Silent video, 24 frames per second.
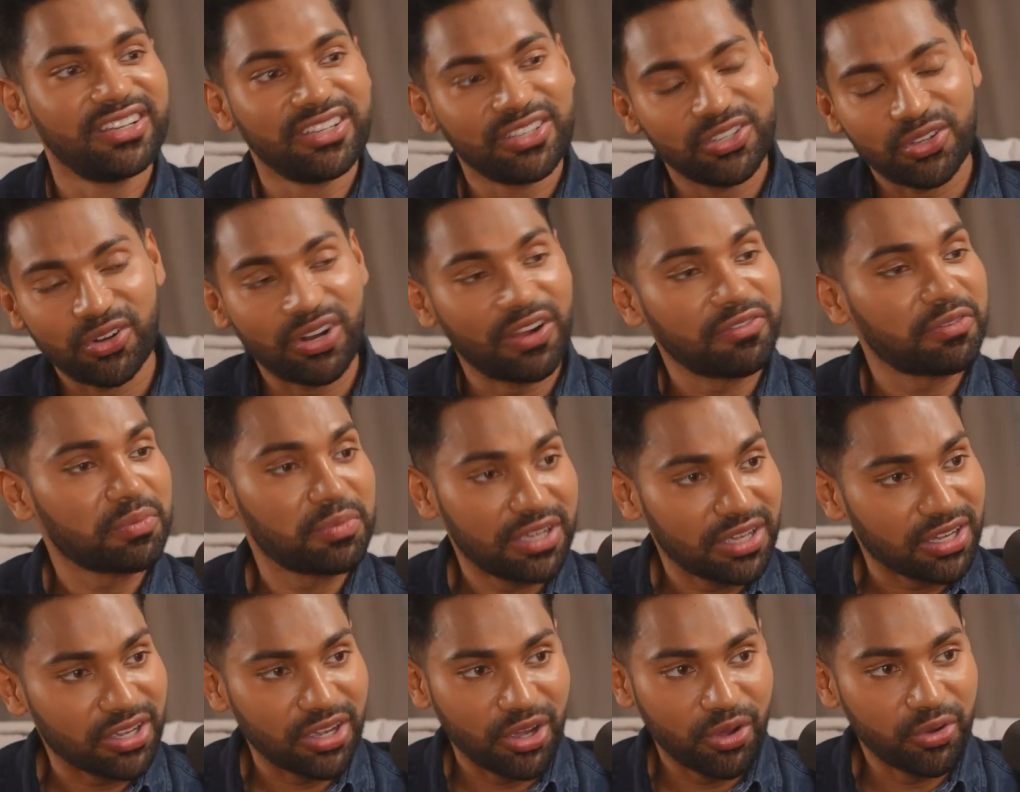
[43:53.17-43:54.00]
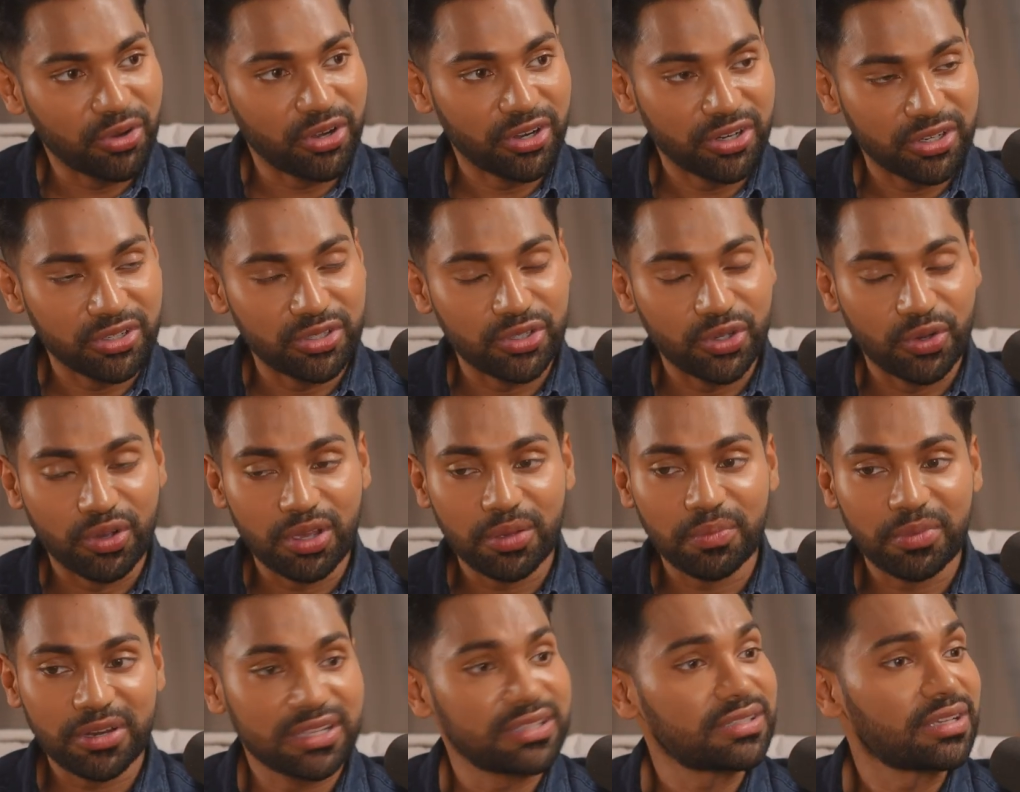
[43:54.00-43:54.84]
You don't have to be a coder to do
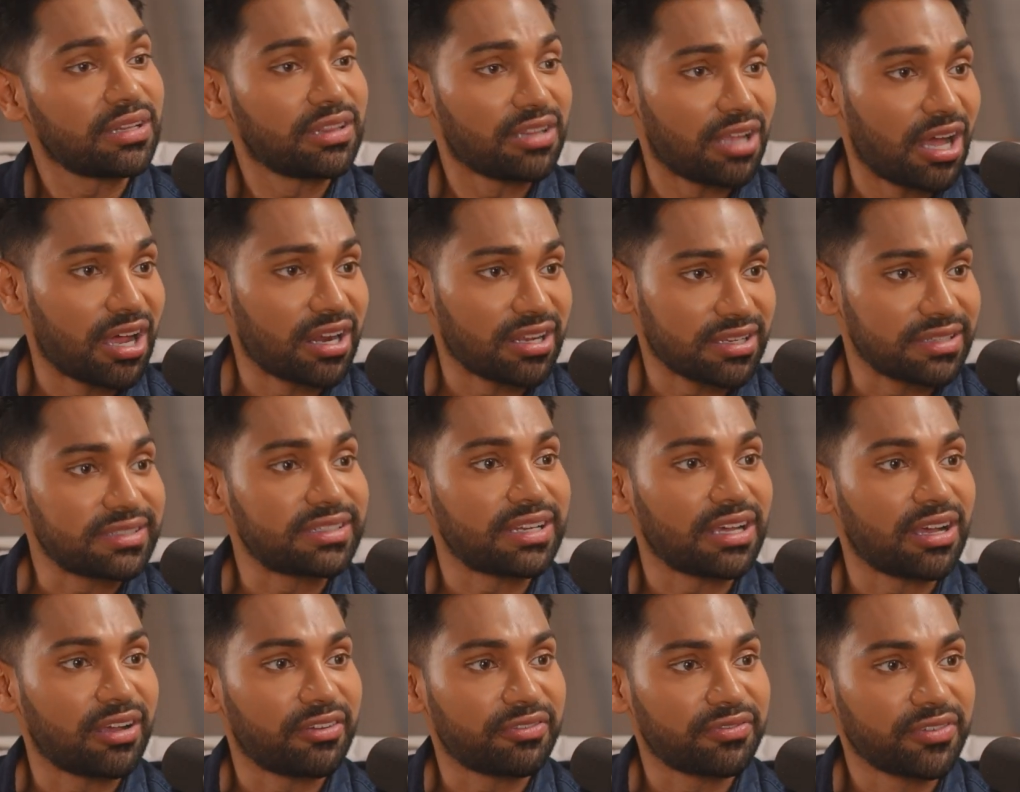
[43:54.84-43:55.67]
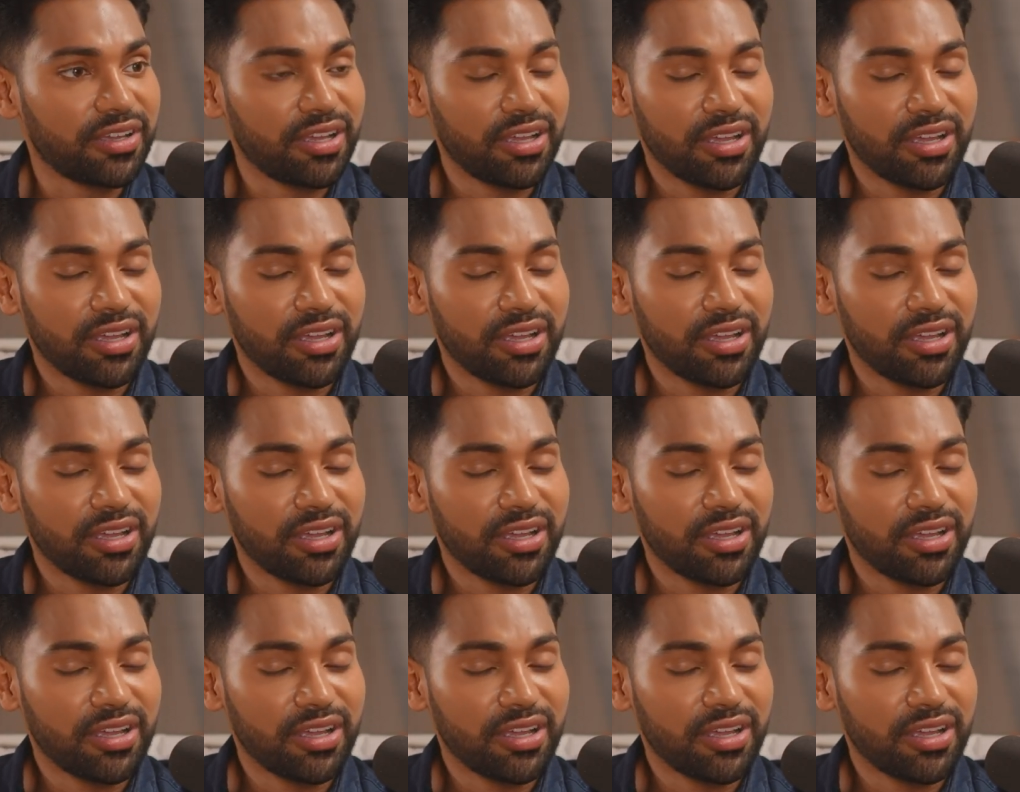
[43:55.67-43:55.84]
it, but it's a lot of stuff.